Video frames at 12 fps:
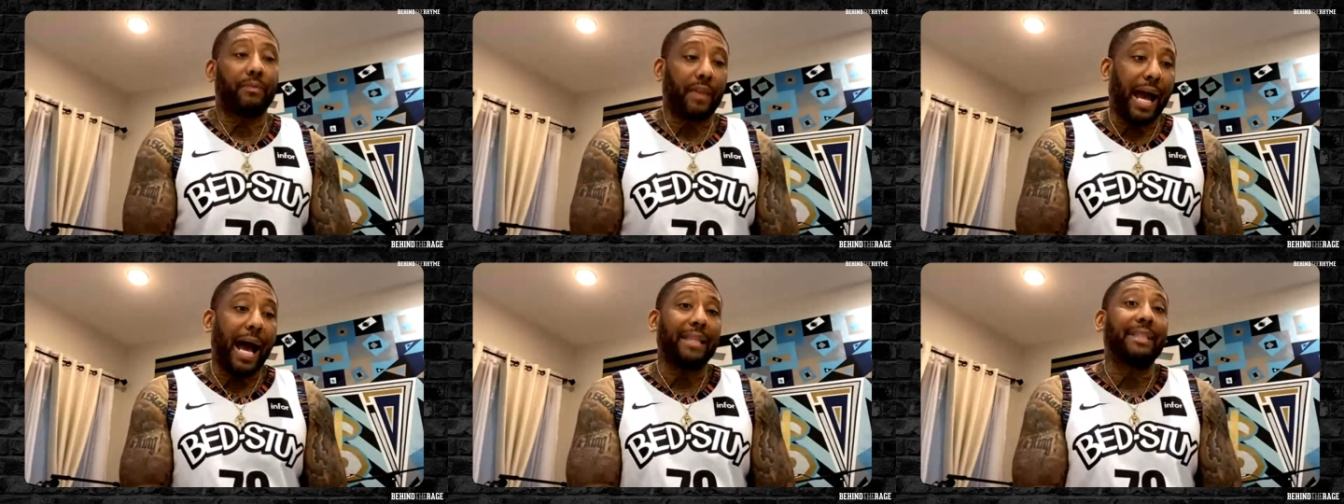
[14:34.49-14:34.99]

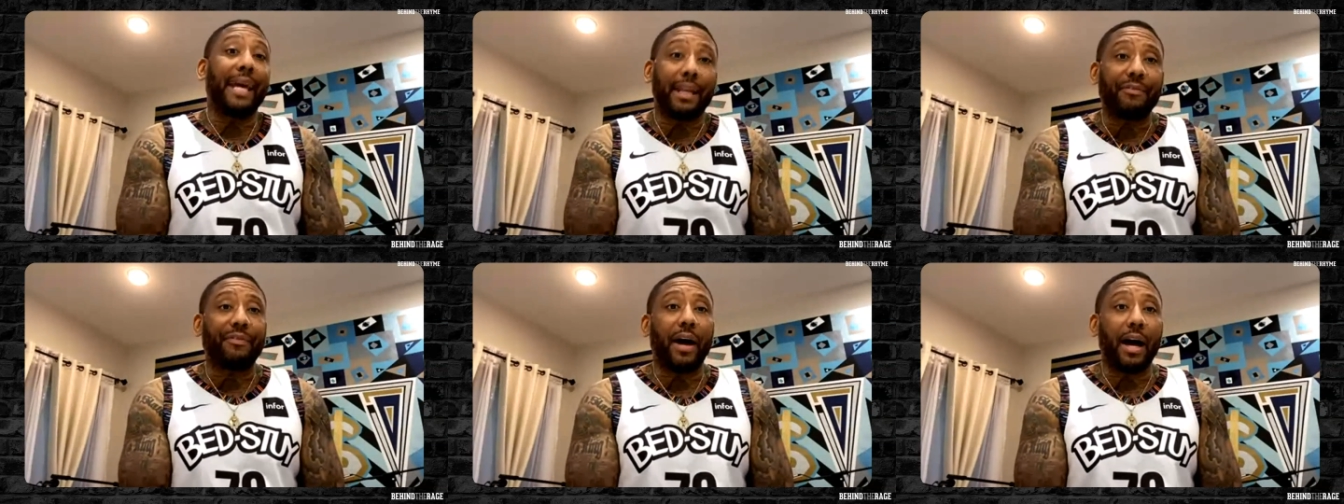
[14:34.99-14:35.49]

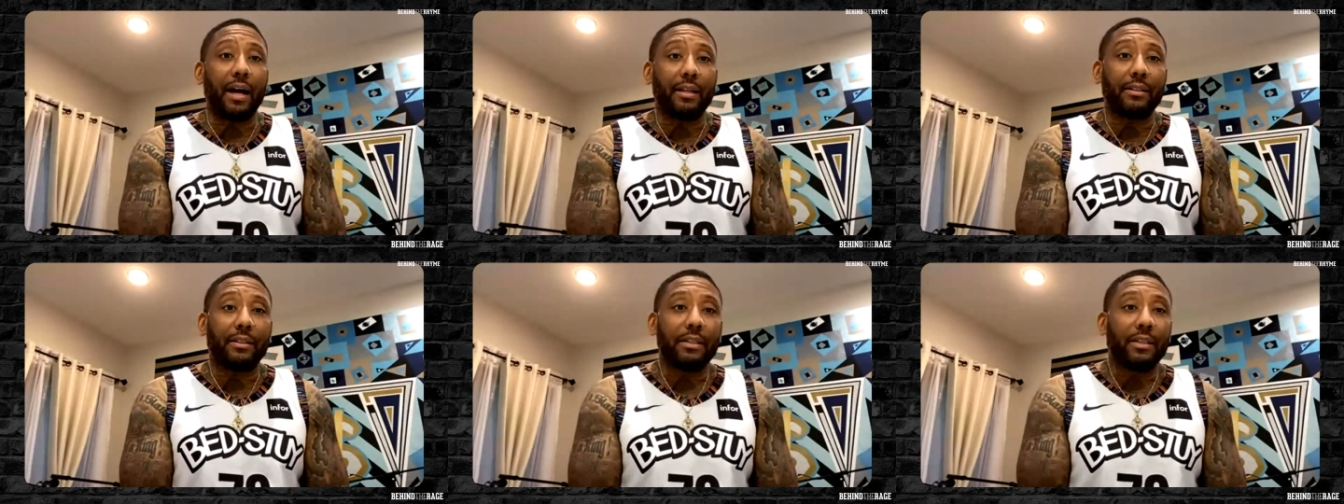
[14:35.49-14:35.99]
identified
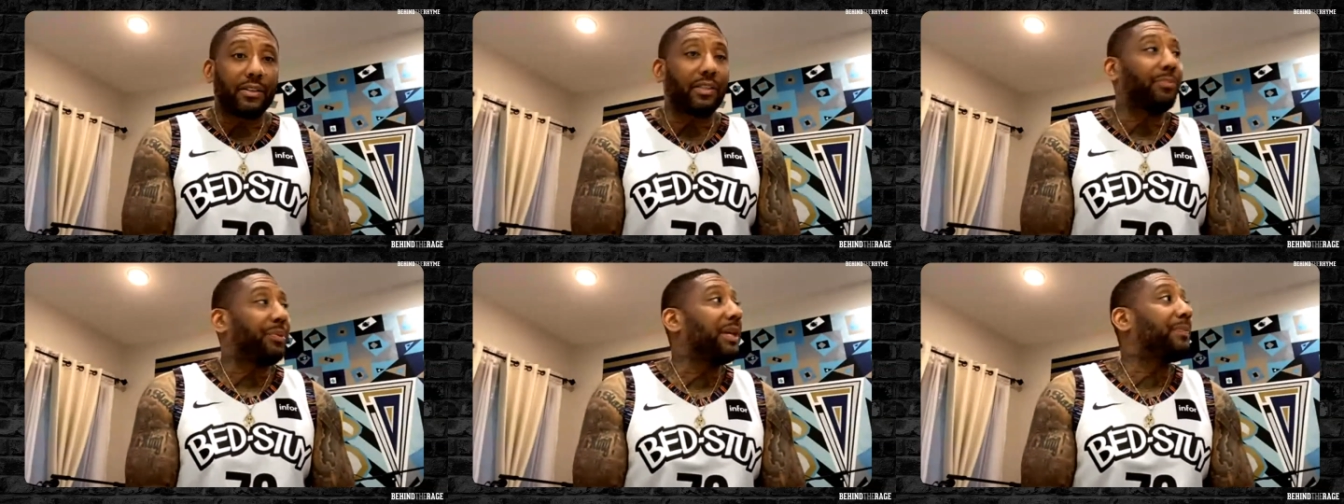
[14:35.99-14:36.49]
some
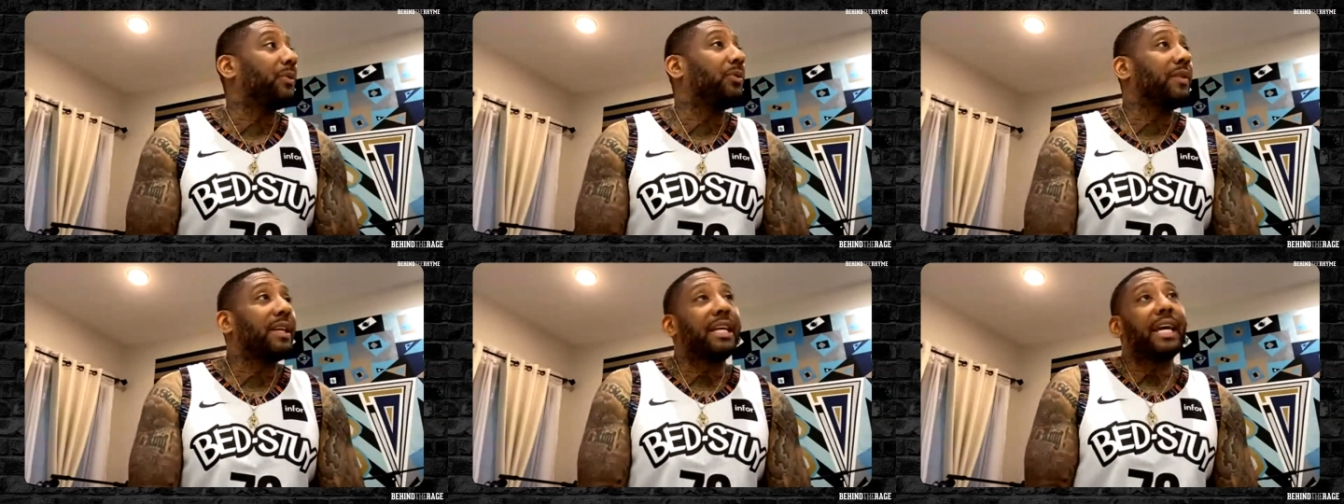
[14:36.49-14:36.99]
people
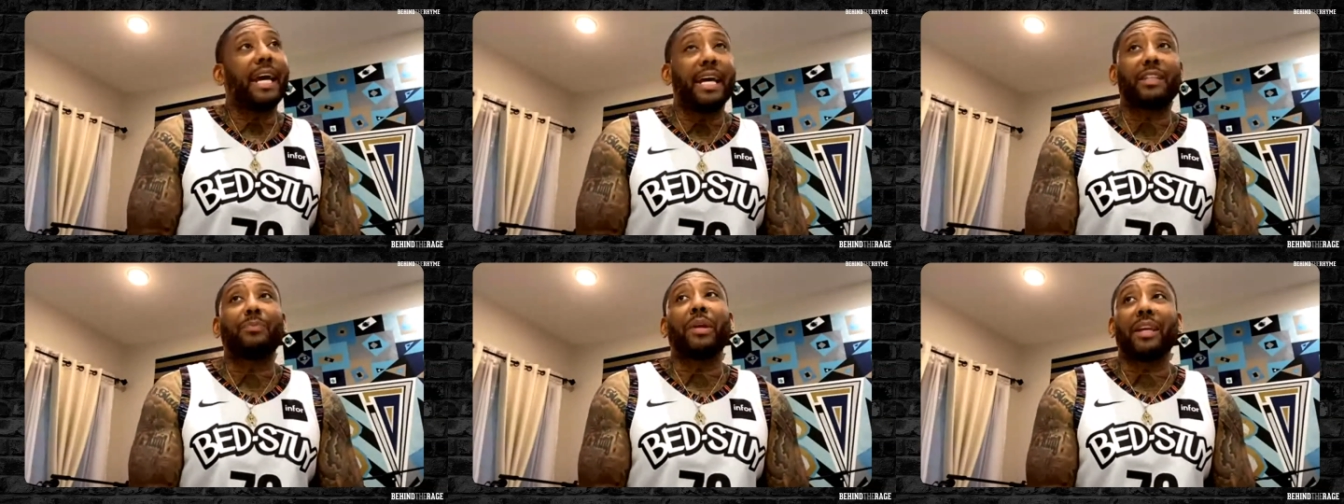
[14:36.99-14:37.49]

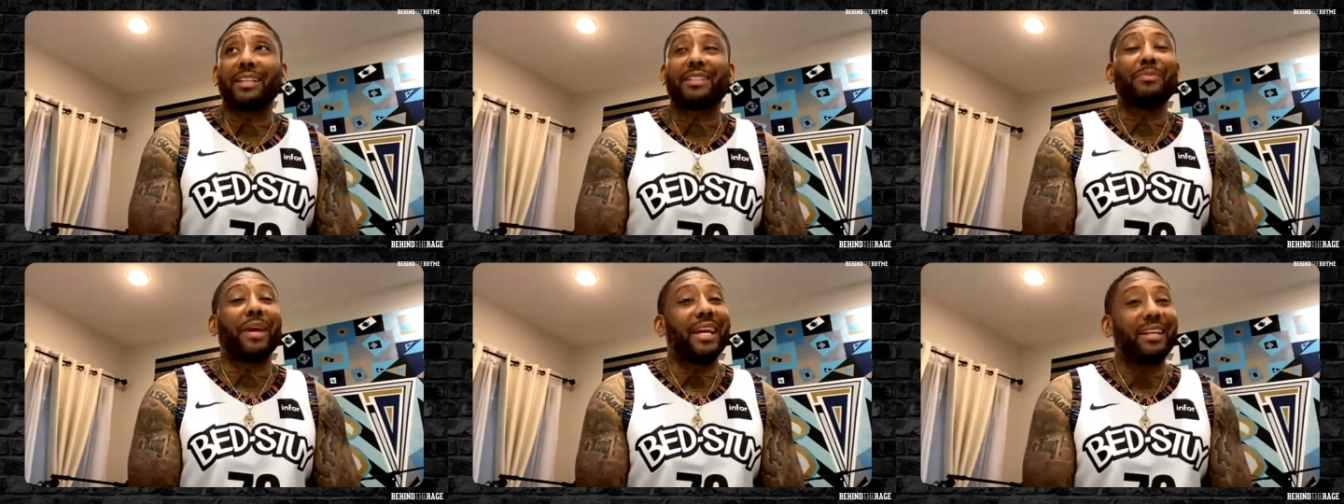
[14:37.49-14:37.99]
as being
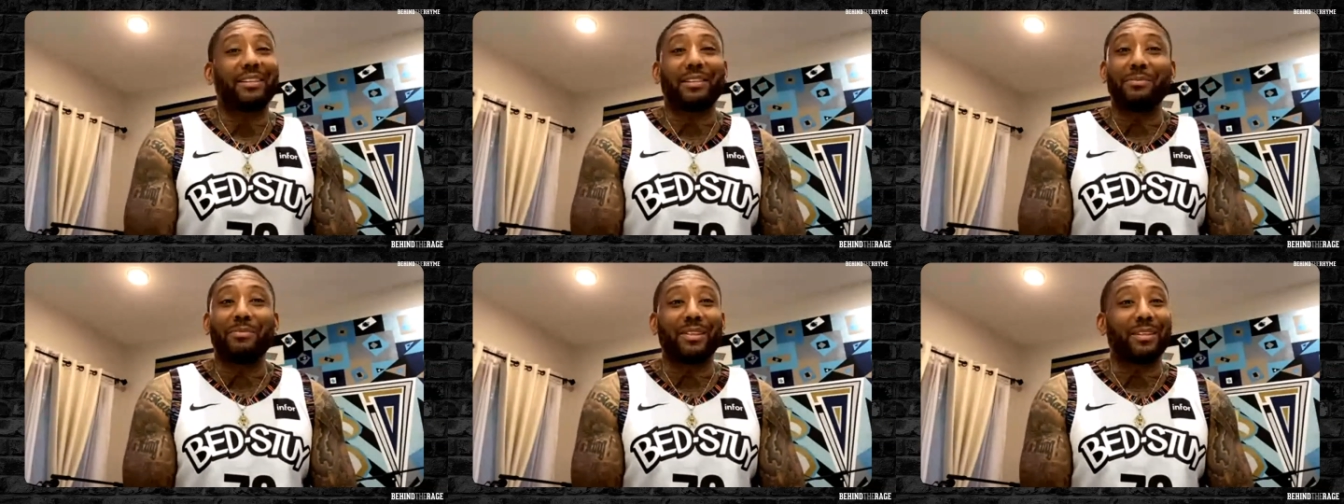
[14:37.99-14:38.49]
some
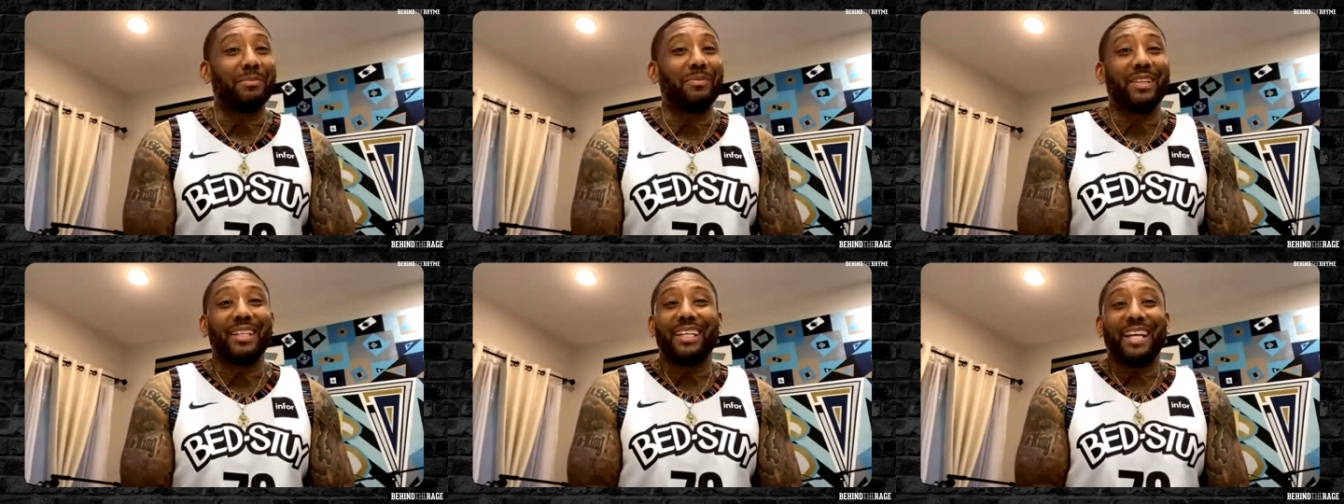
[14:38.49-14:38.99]
some some
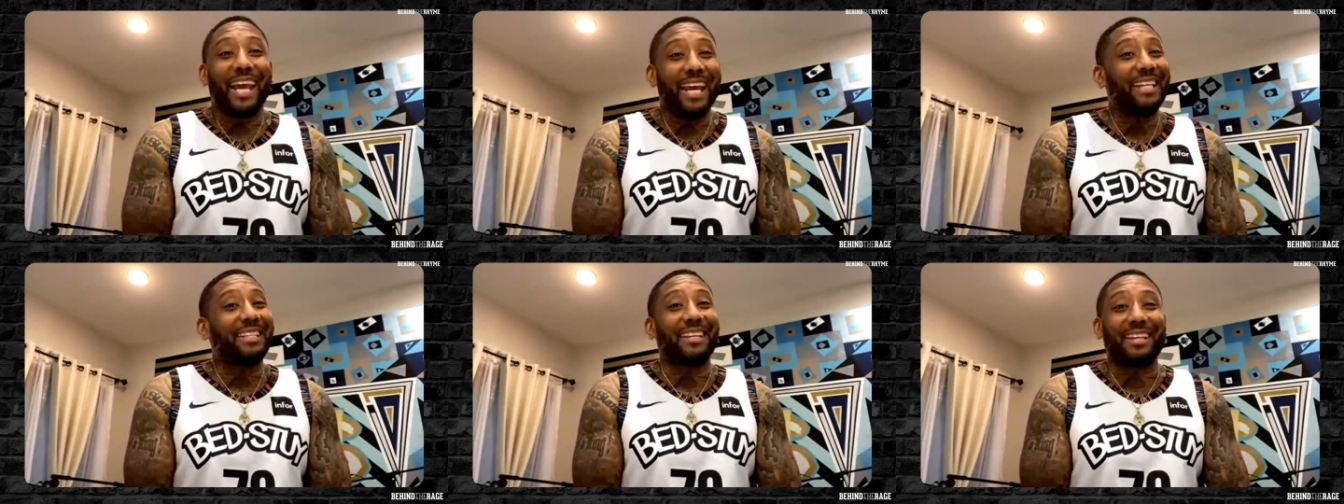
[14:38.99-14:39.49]

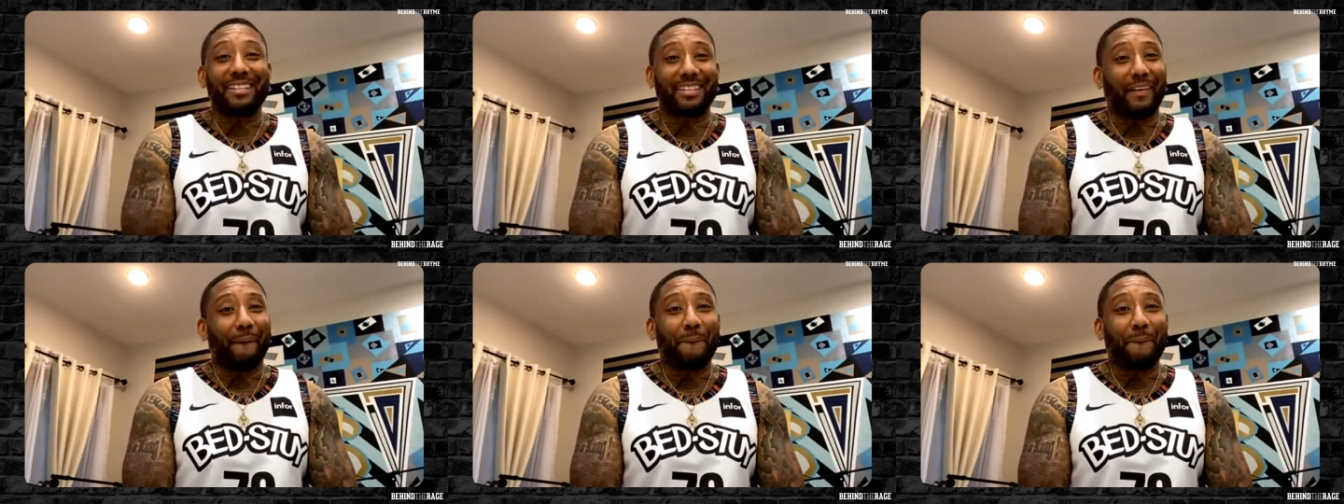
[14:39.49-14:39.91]
agents